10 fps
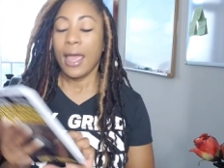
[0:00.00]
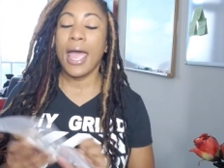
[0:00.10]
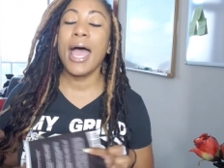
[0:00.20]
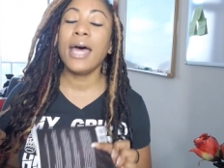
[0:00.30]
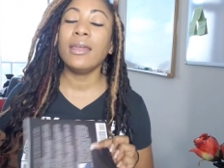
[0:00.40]

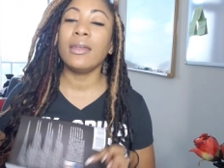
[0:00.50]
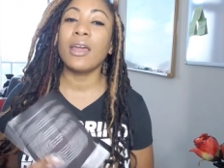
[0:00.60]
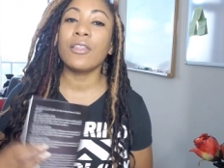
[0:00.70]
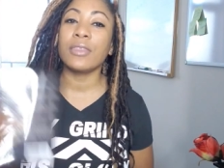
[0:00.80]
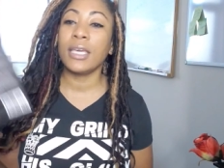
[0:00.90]
And
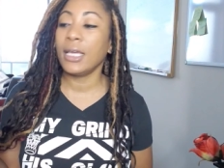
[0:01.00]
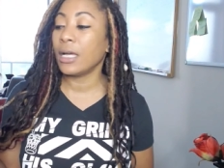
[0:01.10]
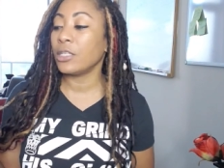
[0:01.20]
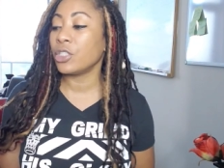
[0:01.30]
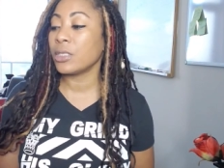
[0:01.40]
another
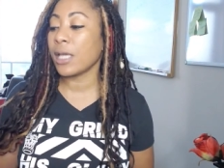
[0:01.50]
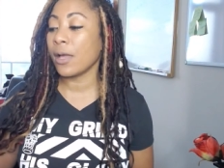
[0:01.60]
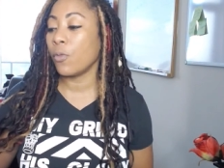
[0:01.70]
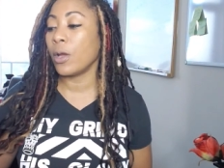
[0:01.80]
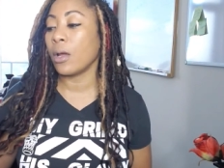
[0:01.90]
thing, just
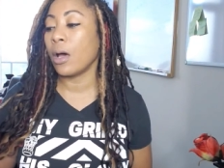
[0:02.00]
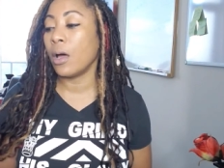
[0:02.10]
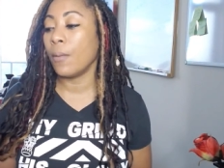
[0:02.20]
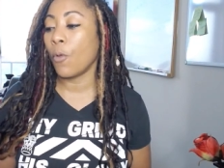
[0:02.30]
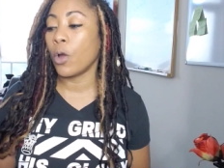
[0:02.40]
like what
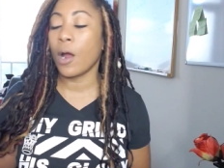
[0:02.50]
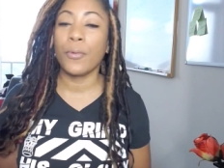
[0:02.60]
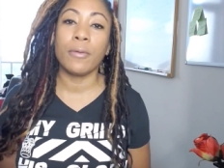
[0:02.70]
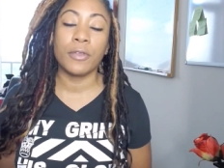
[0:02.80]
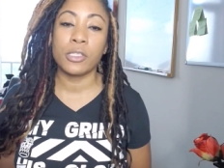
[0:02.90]
um, on our
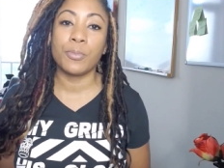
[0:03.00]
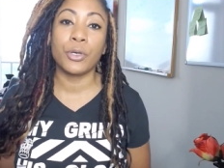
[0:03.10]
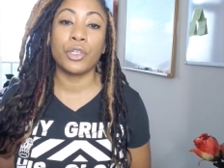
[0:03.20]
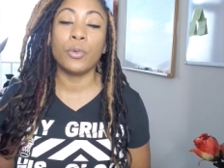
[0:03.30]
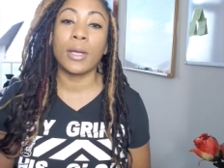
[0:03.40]
previous
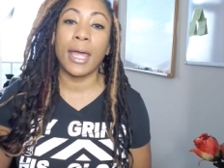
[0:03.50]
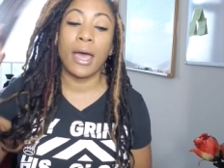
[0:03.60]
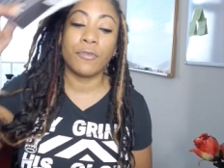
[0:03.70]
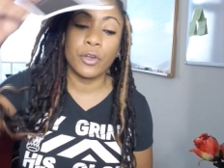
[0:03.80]
book, you want to have your